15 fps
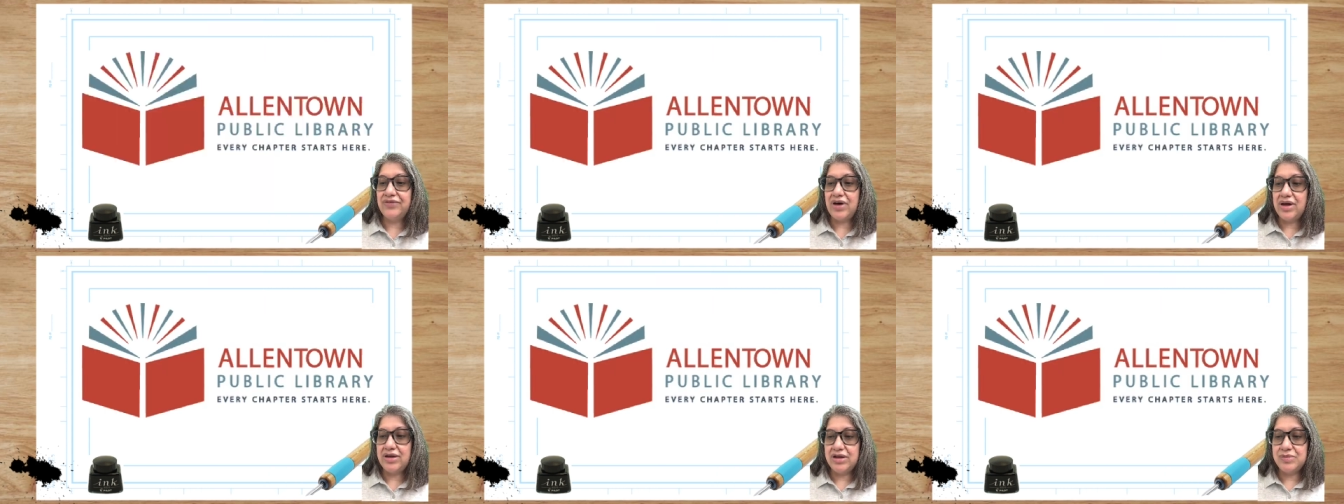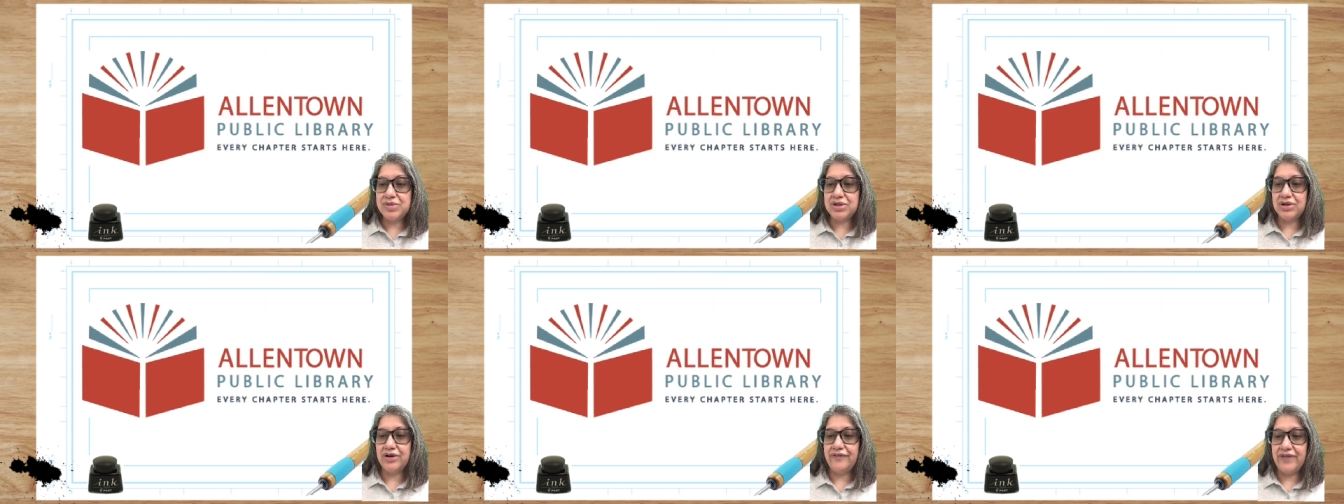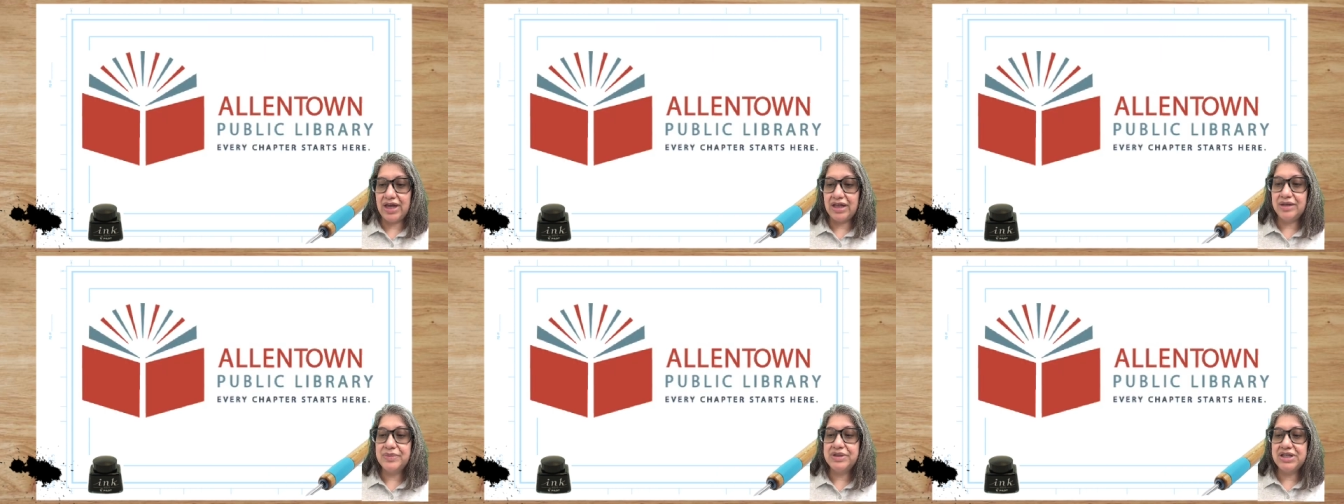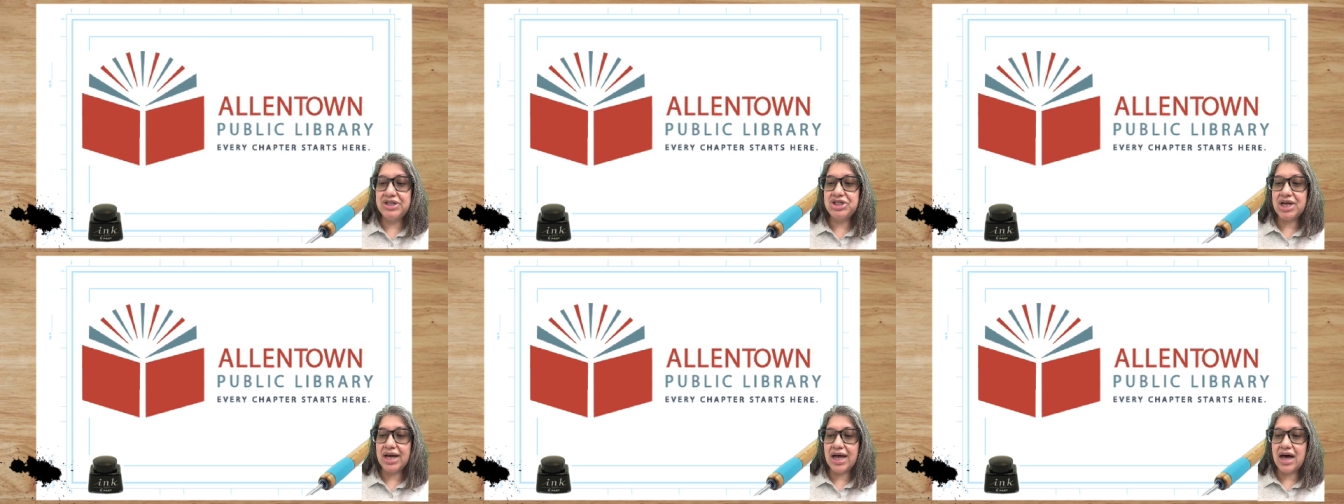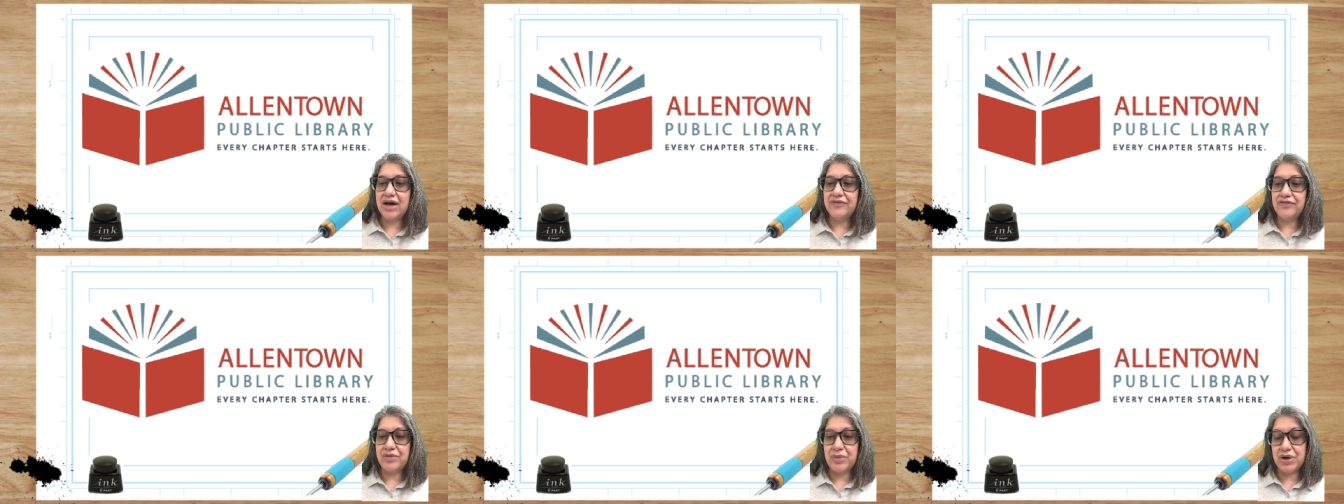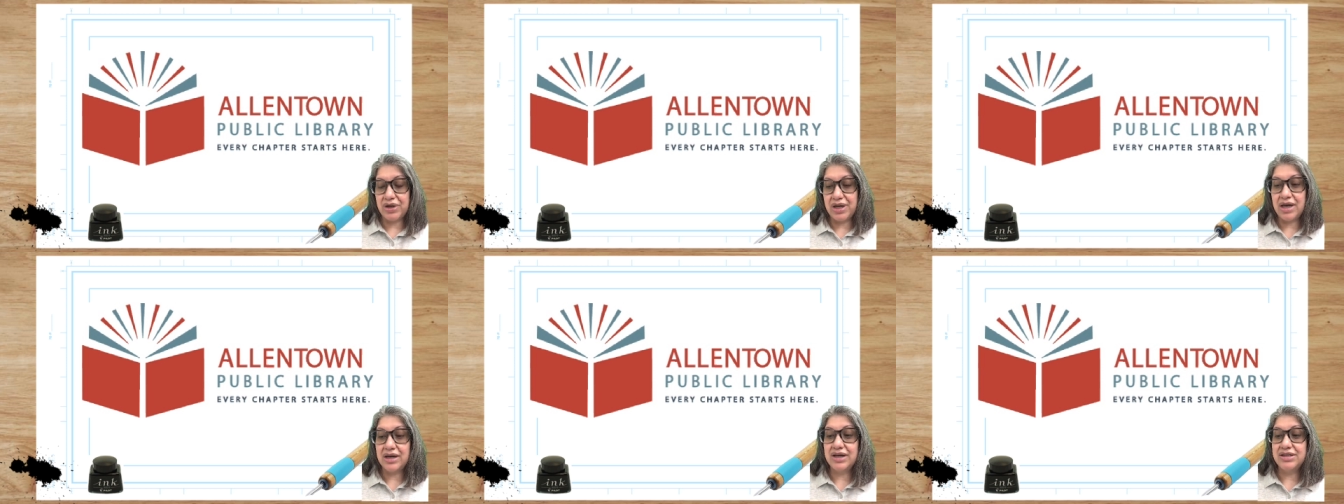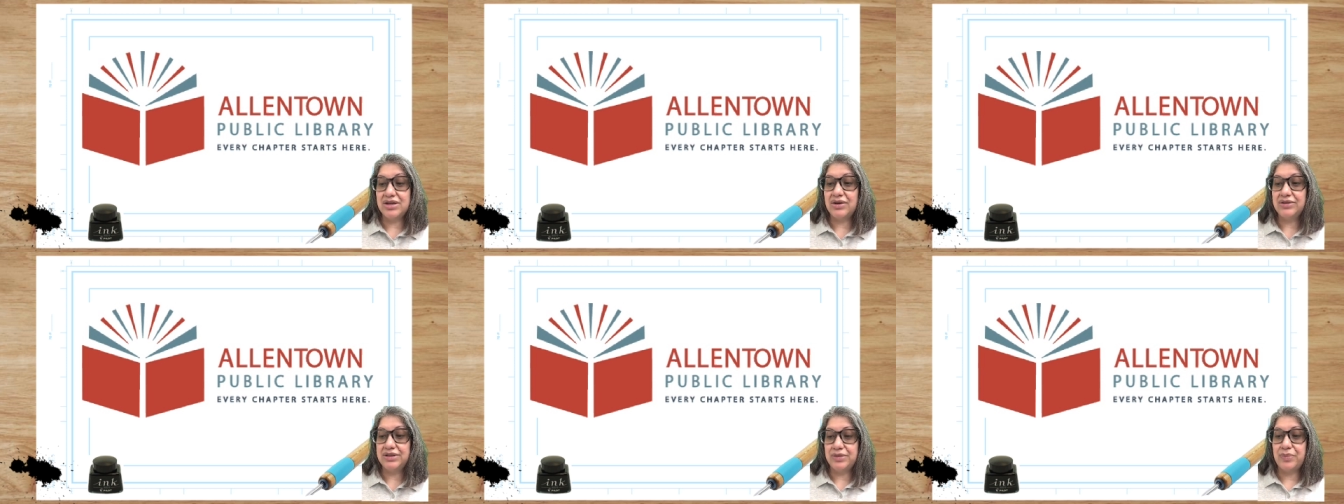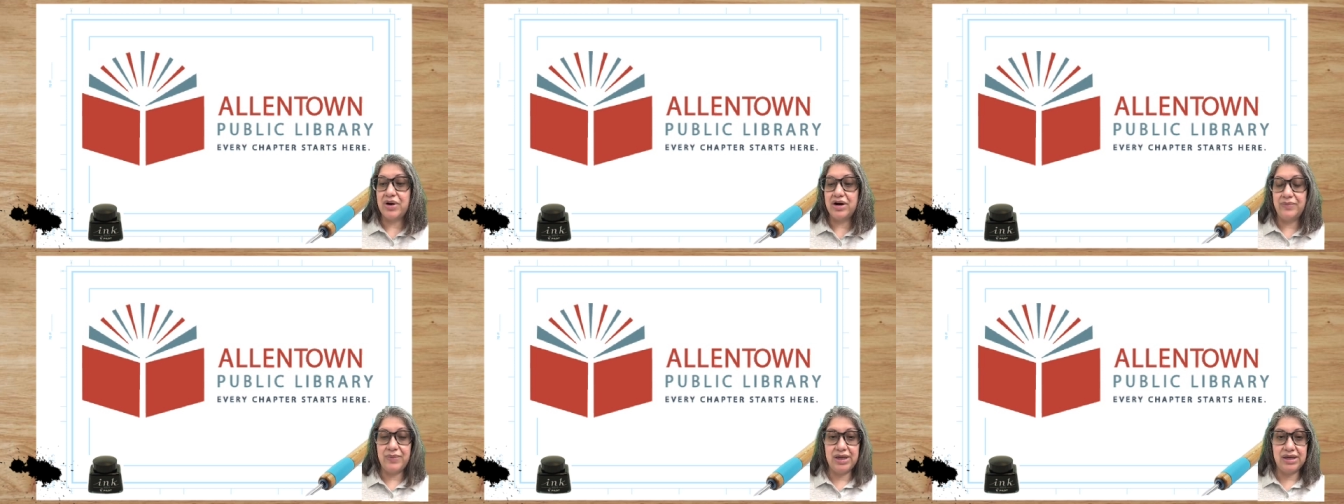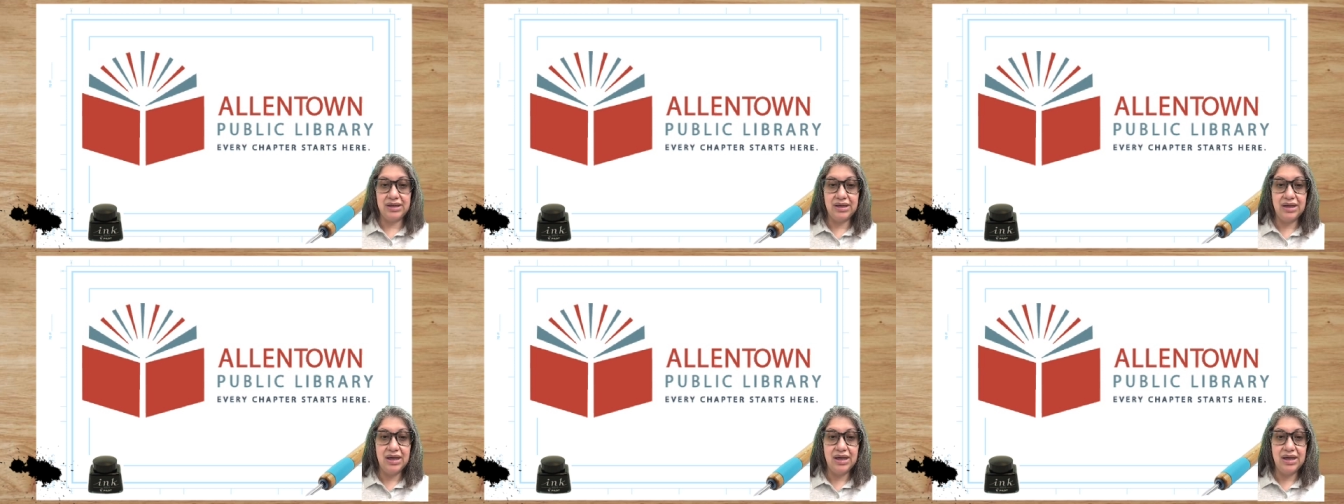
volumes are available to check out from our young adult department,